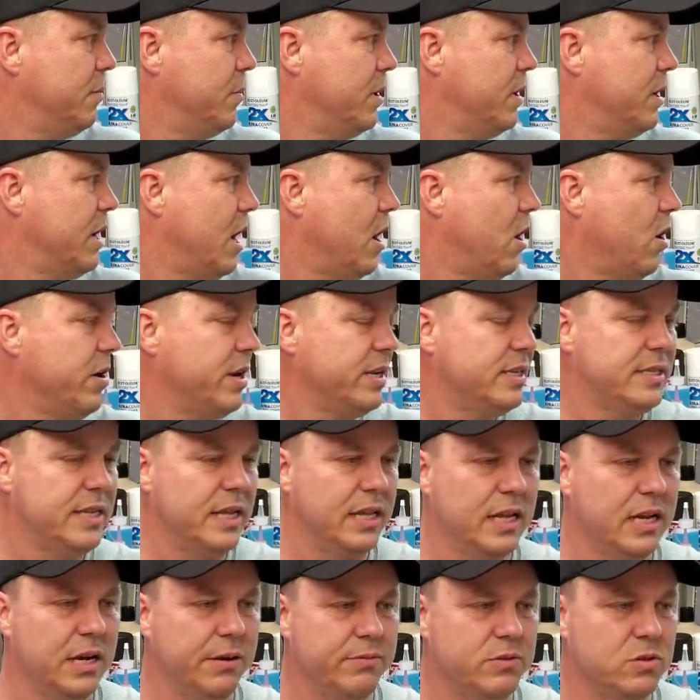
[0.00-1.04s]
But I already
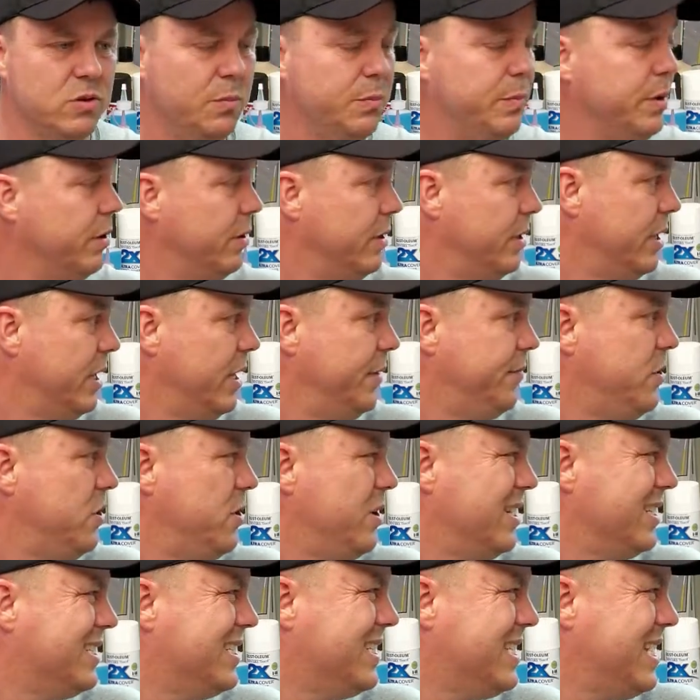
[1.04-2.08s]
said that I was going to build it. If you
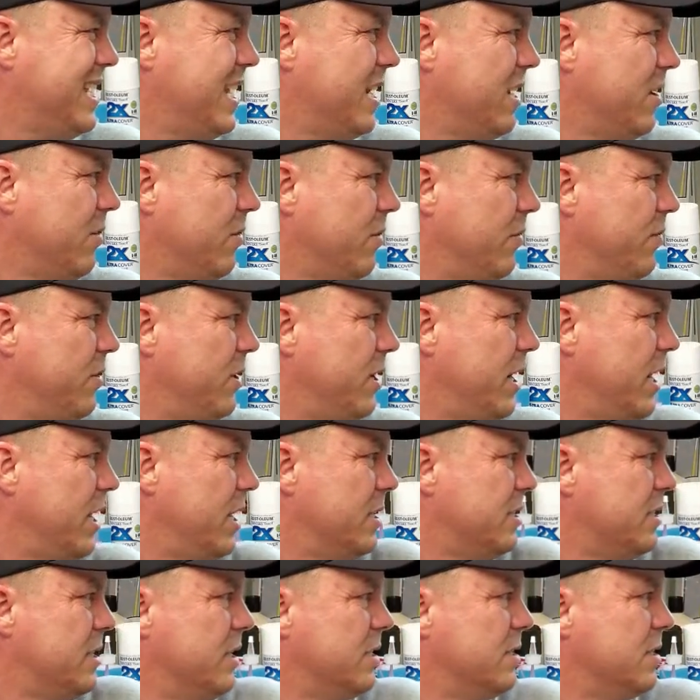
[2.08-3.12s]
can see it, I don't know if you can.
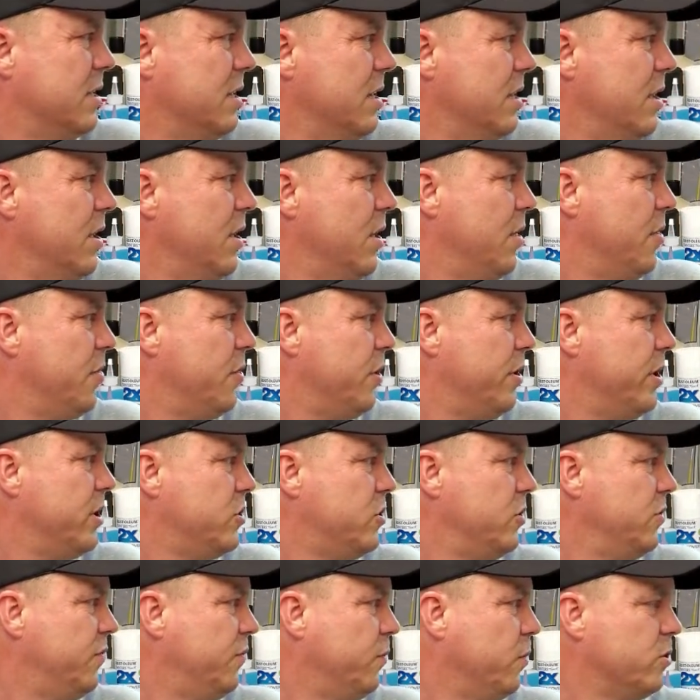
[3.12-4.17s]
It's this
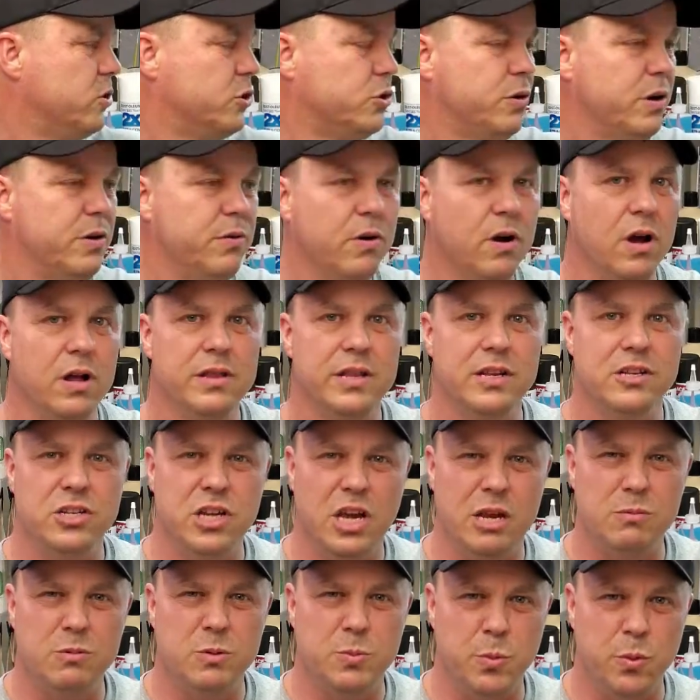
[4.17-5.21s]
32 Ford Street Rod that
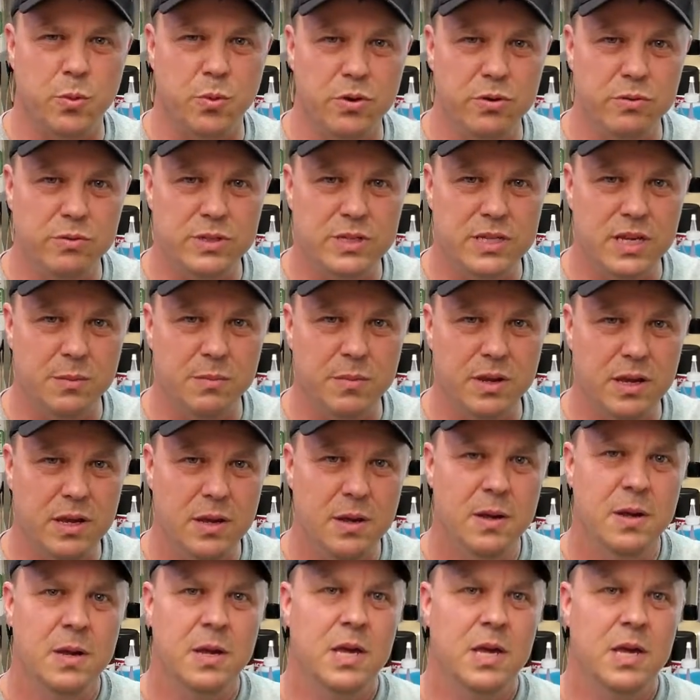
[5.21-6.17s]
James Maroon sent me.